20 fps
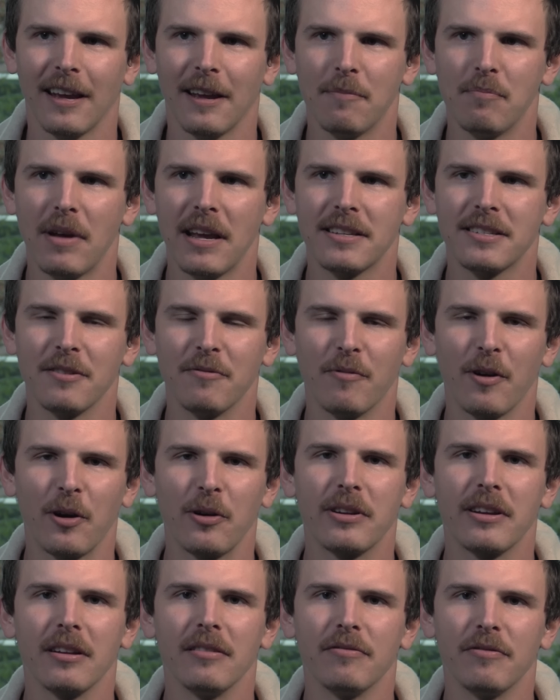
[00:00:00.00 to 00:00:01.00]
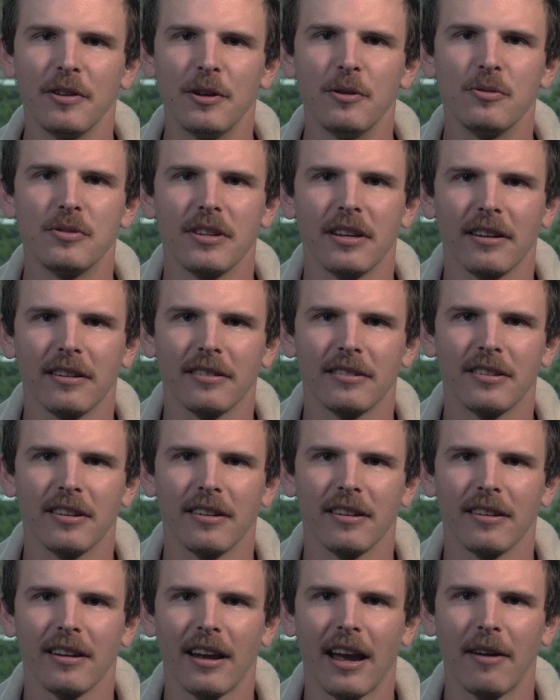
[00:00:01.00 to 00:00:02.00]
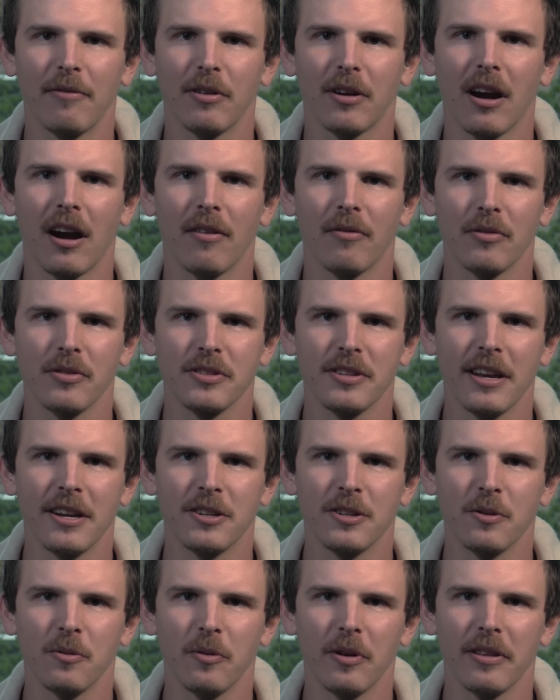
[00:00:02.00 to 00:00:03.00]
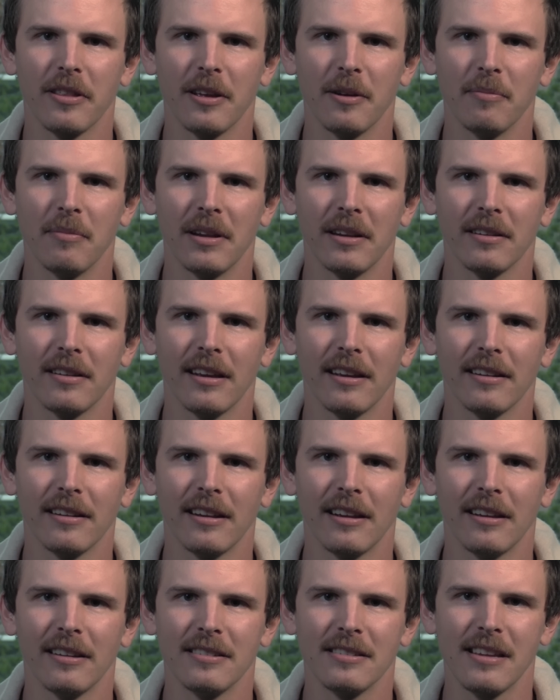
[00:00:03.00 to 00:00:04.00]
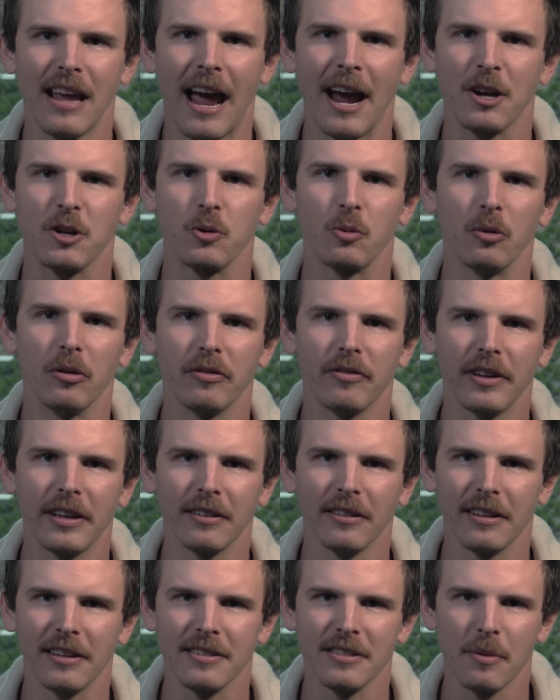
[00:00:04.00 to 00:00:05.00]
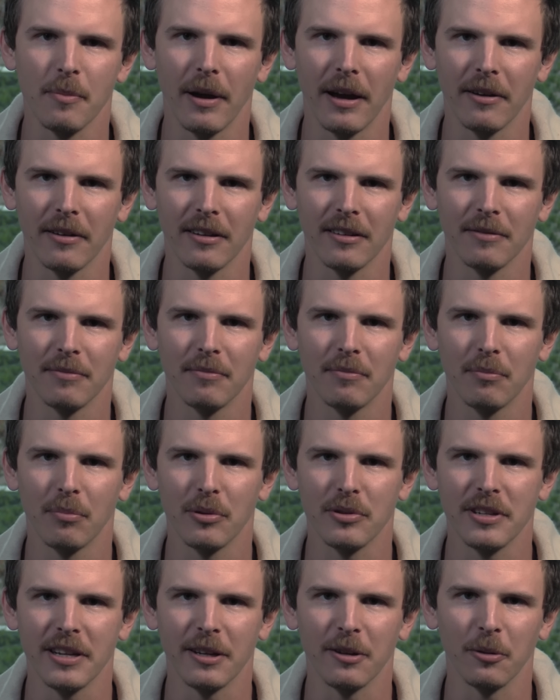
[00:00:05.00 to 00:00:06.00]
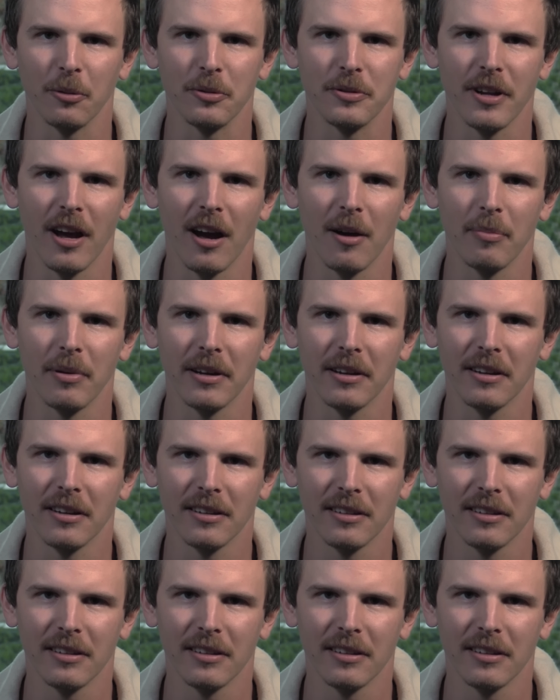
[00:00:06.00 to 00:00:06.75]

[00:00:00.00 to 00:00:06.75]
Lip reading: It makes it very confusing to have a conversation with him and get his actual feelings about a particular topic.